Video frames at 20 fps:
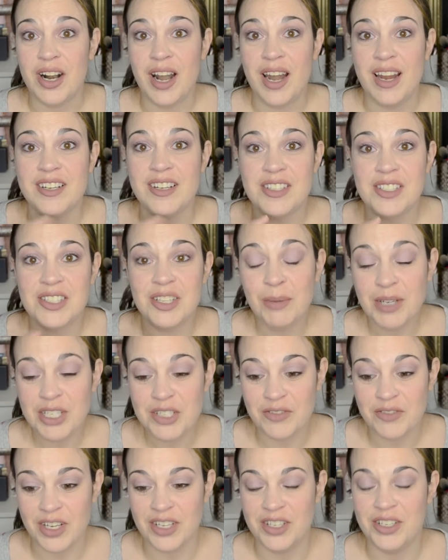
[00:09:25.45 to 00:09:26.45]
I had so much
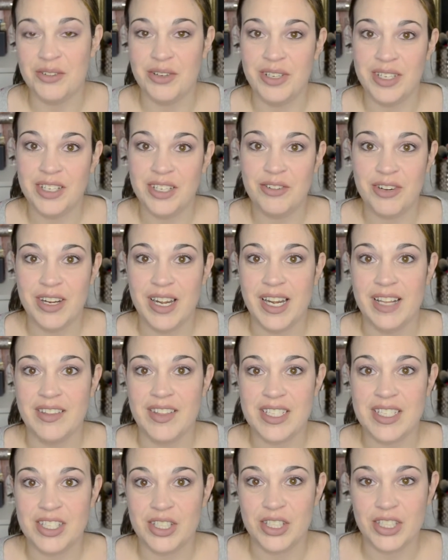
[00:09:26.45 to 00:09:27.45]
fun creating
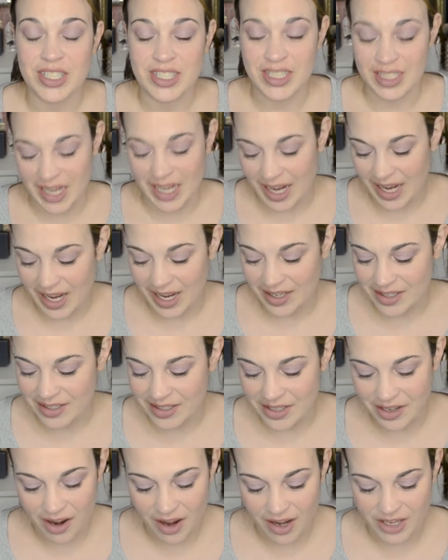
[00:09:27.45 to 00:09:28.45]
this look today, and
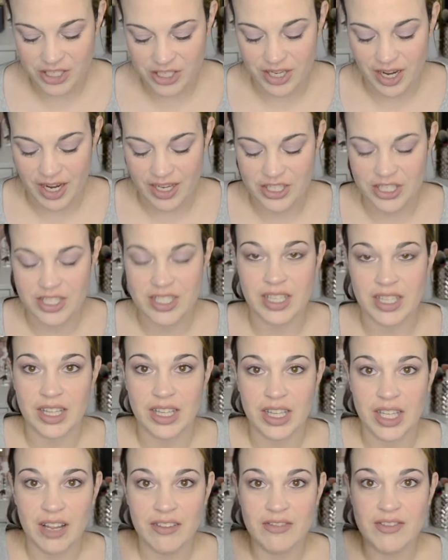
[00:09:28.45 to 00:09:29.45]
gosh, I just
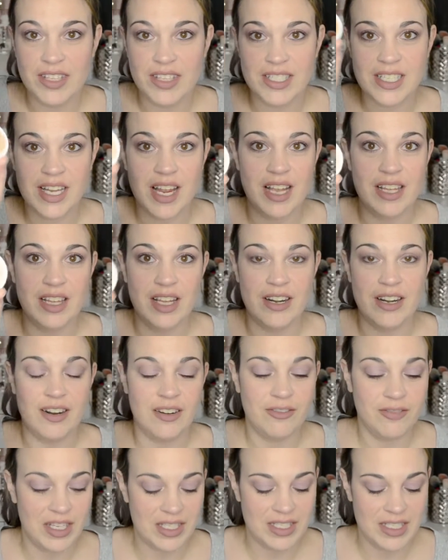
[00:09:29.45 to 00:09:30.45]
love this
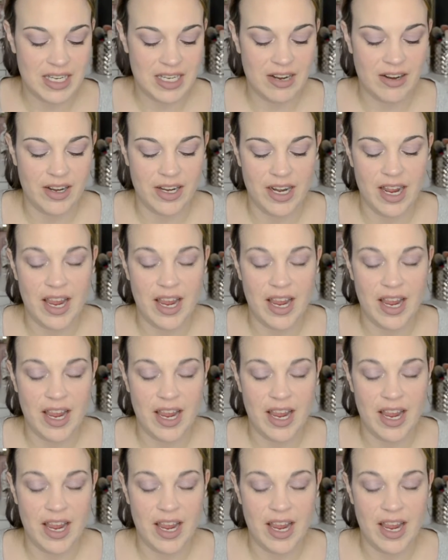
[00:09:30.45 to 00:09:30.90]
highlighter, Flexitarian.